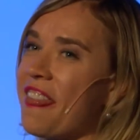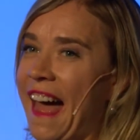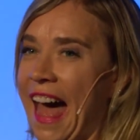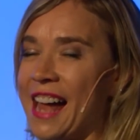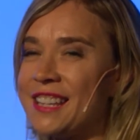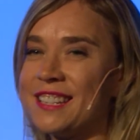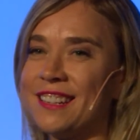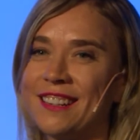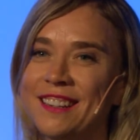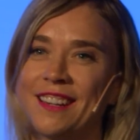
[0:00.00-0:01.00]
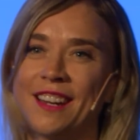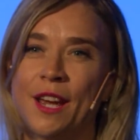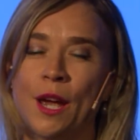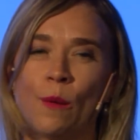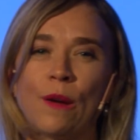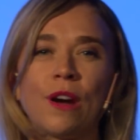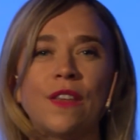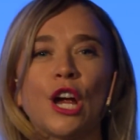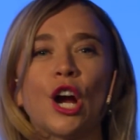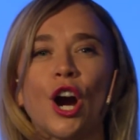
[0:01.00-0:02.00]
that, we
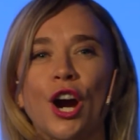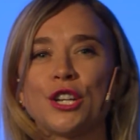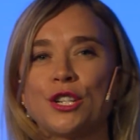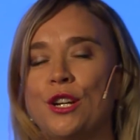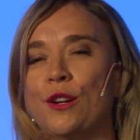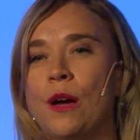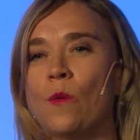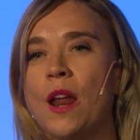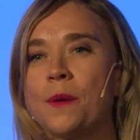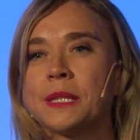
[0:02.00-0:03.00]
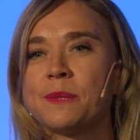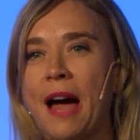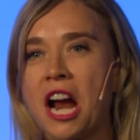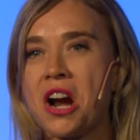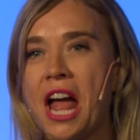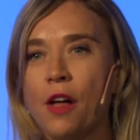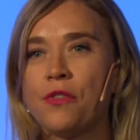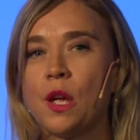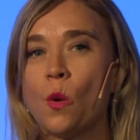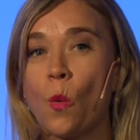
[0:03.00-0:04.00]
really encourage you and want to inspire healthy